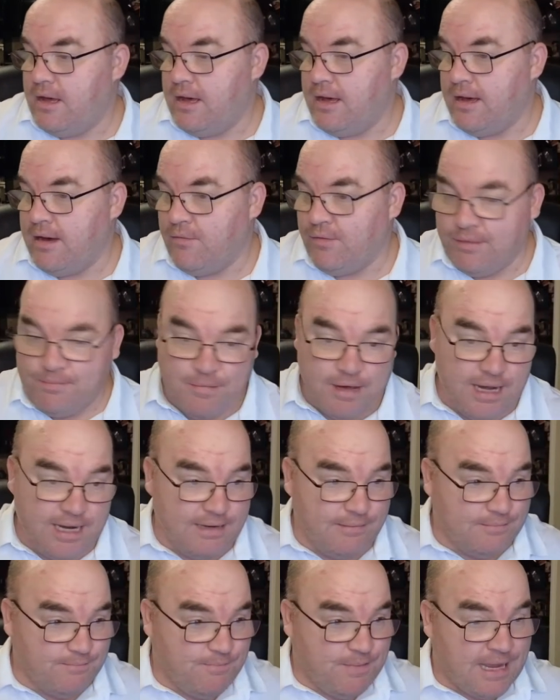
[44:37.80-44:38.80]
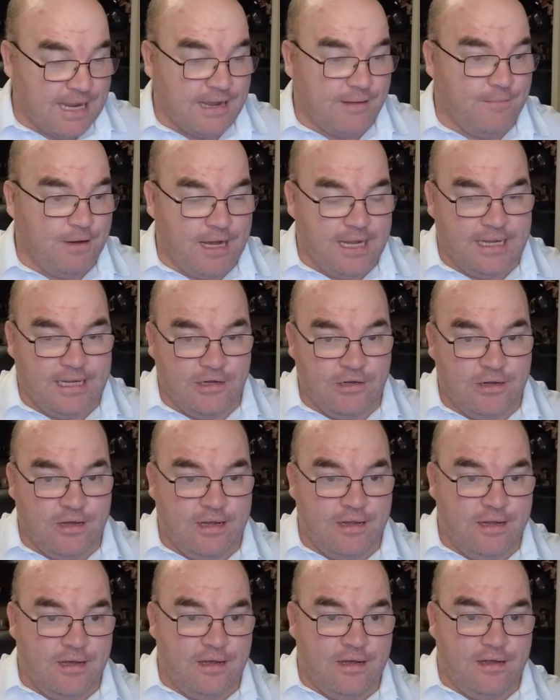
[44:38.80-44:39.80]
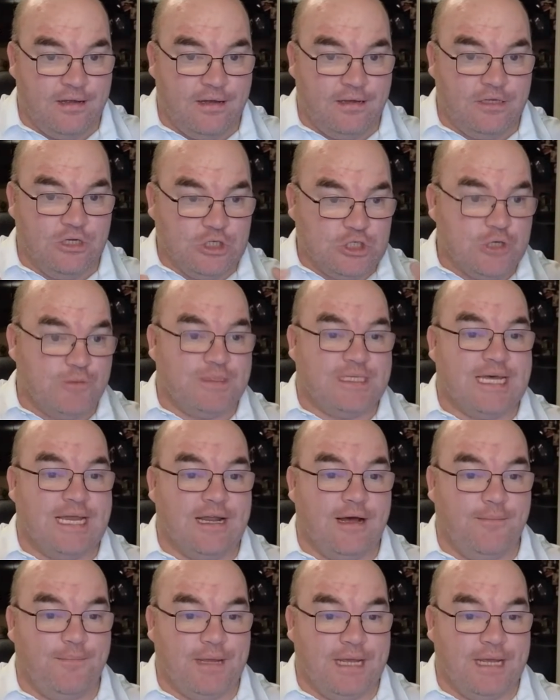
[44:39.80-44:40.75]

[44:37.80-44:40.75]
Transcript: With my bank, my YouTube setup,